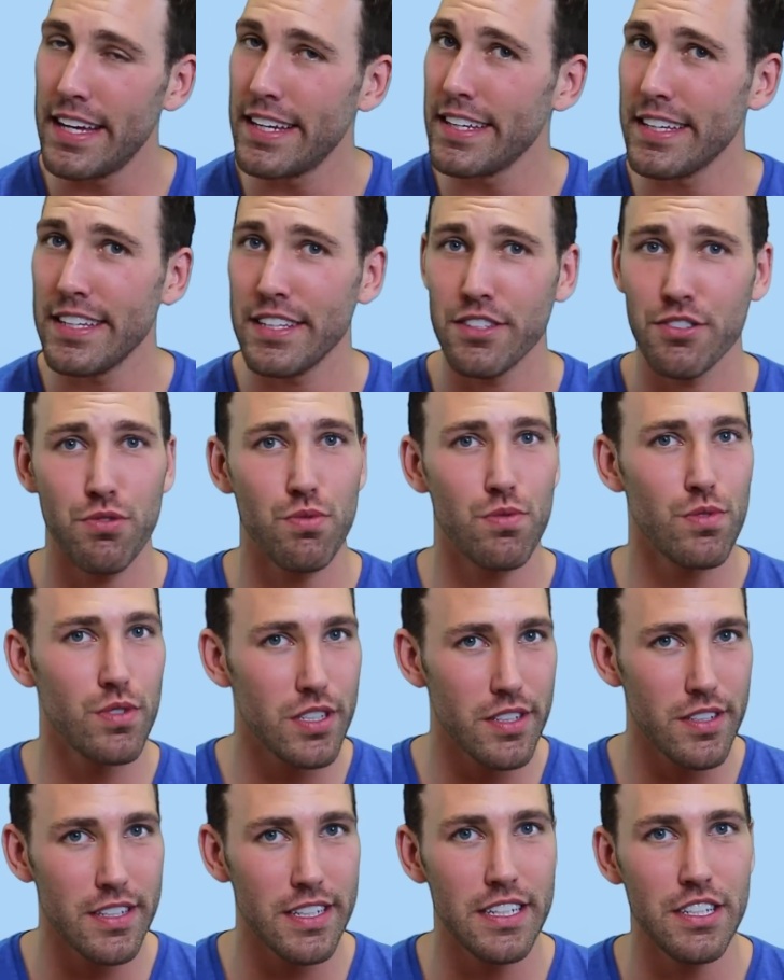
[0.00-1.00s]
and he is
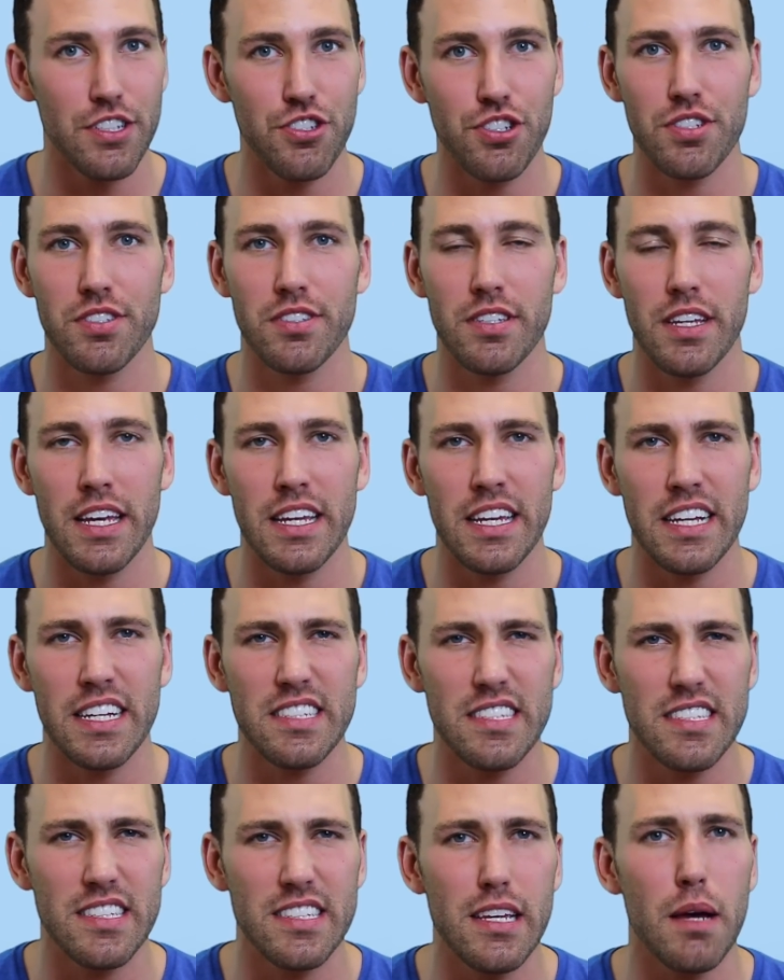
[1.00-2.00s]
really just an
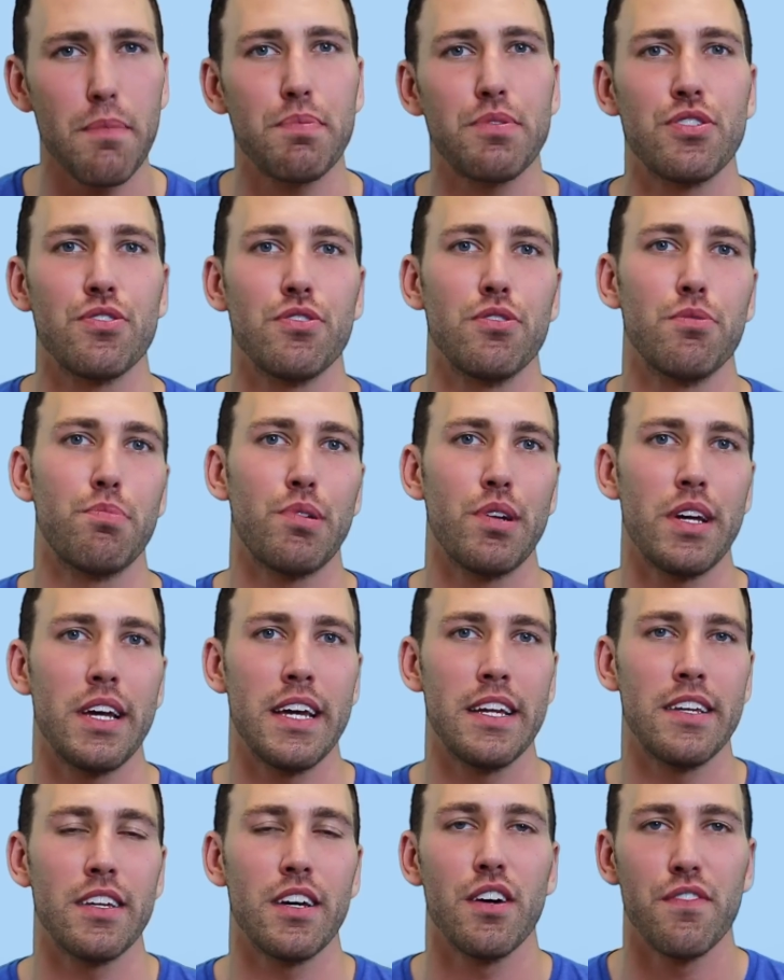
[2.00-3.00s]
exceptional
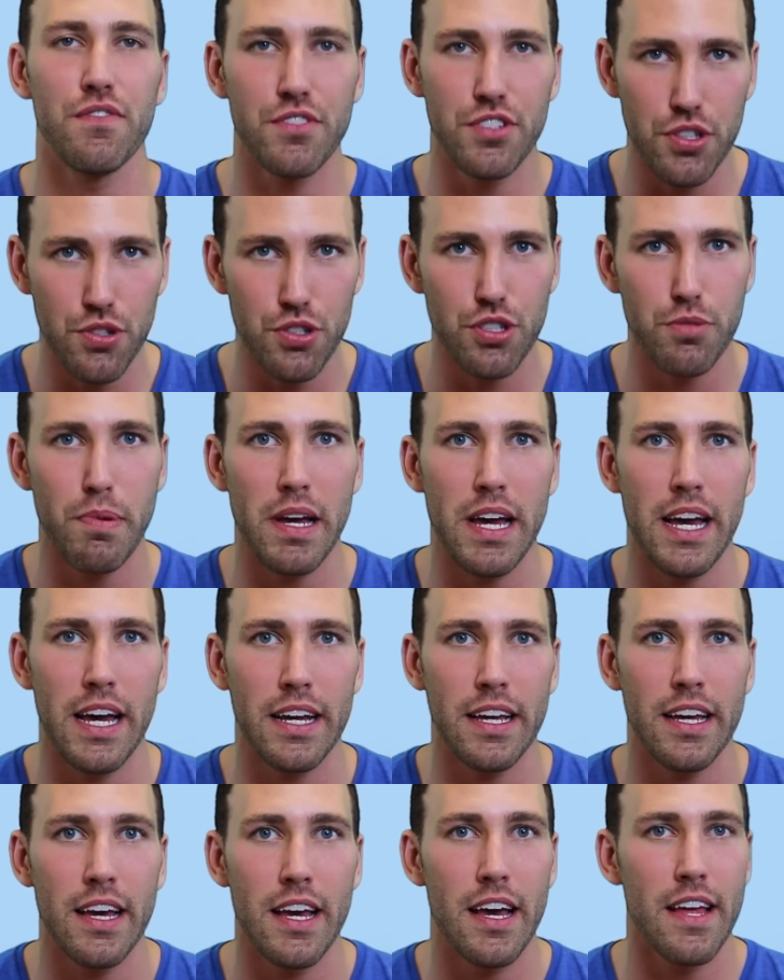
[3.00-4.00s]
brand of
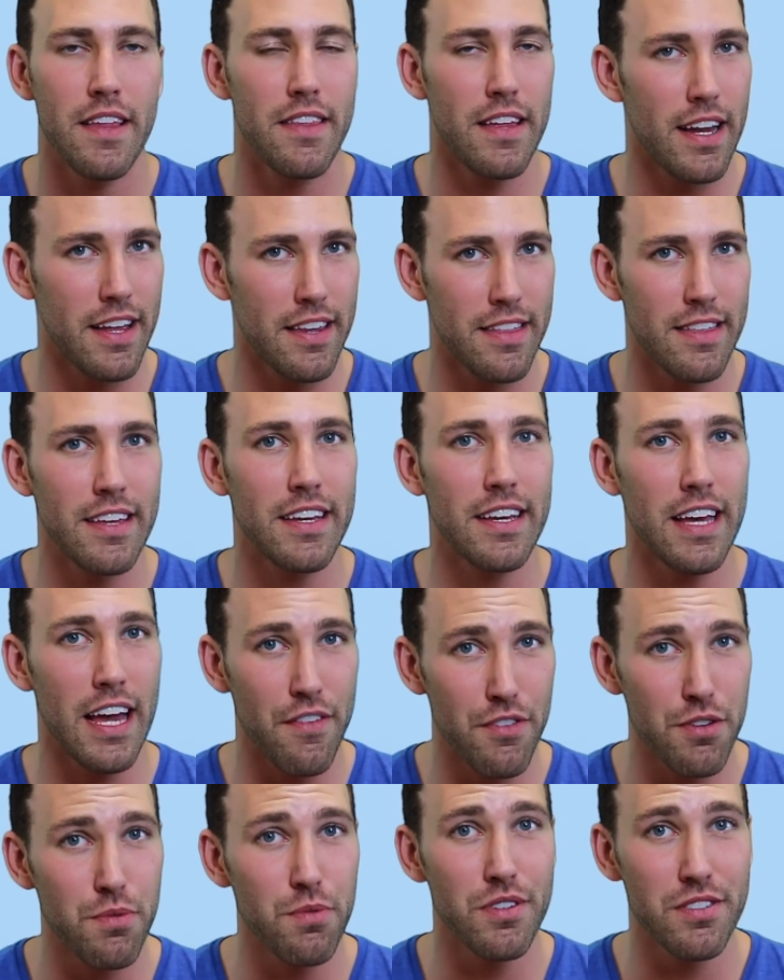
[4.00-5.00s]
douchebag that I think
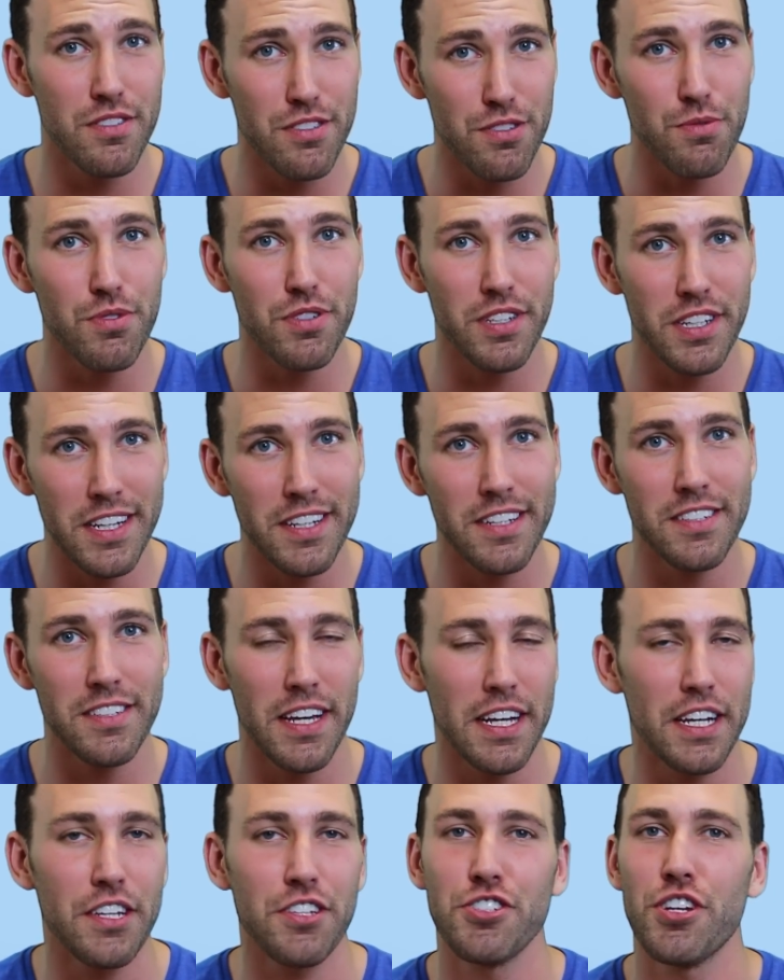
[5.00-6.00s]
everyone's really gonna
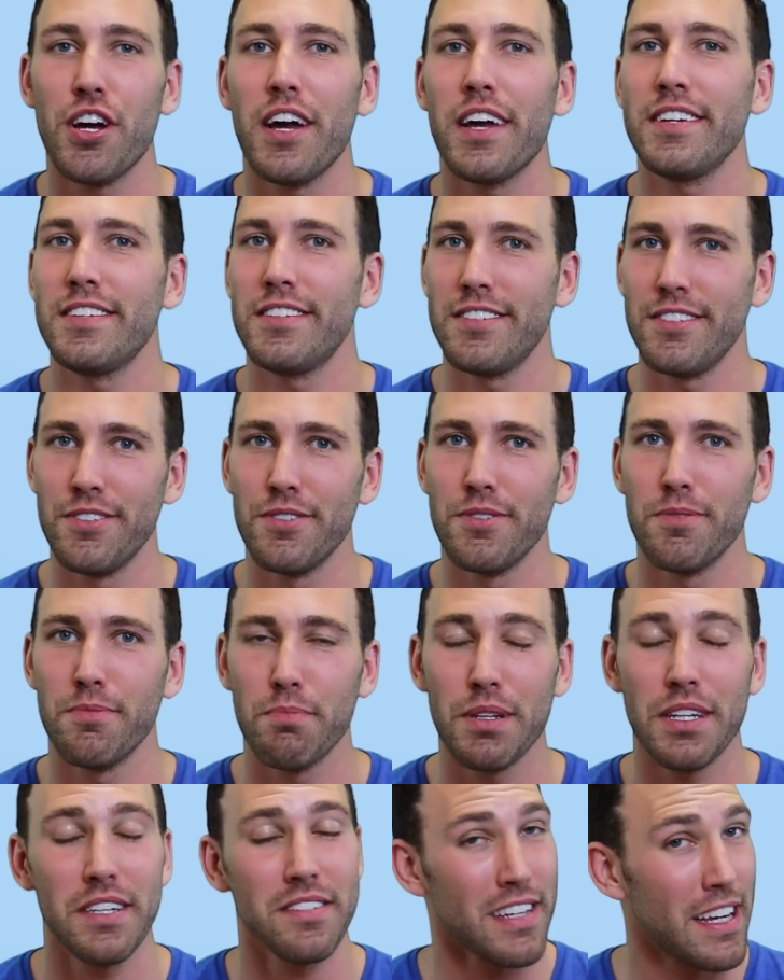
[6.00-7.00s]
take a shine to,
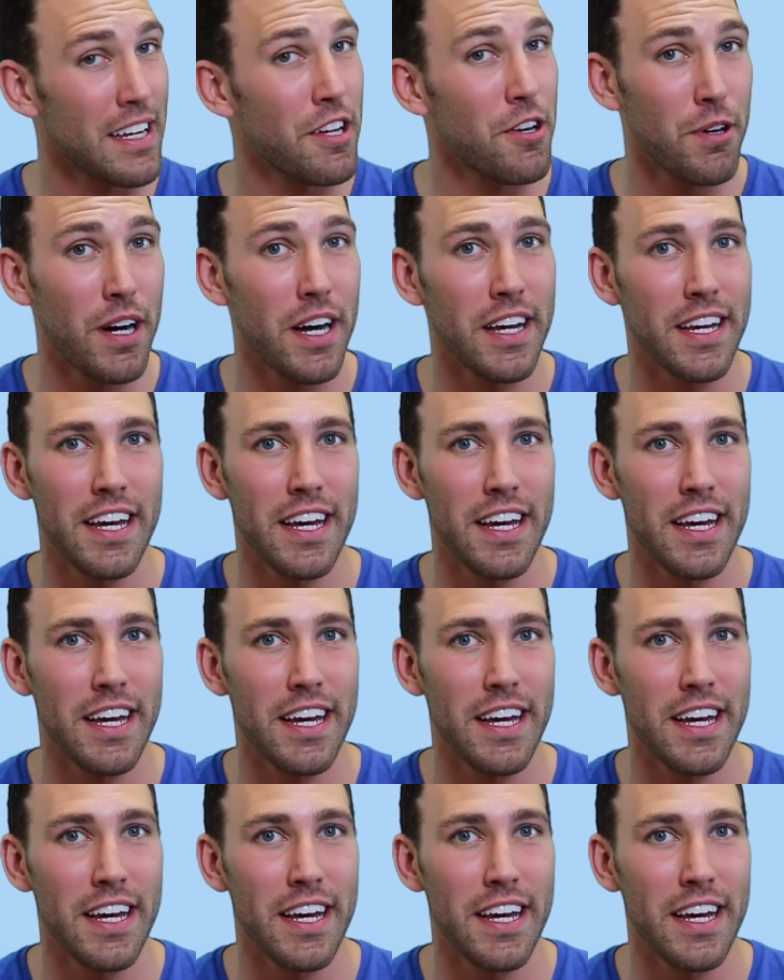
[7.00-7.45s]
because I know I